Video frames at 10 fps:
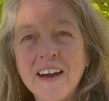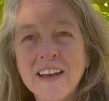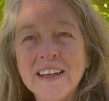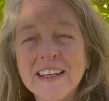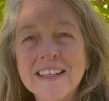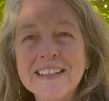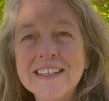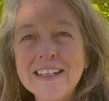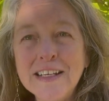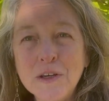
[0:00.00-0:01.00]
on a
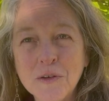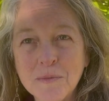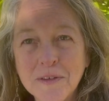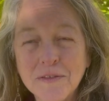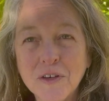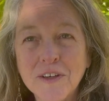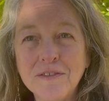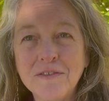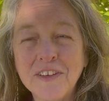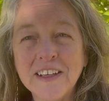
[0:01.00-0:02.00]
continuum of good
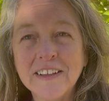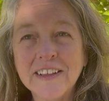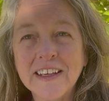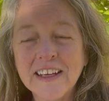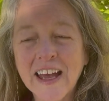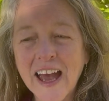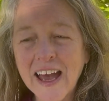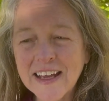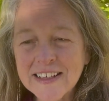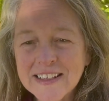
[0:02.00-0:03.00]
feeling,
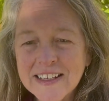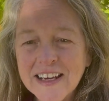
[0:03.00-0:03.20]
and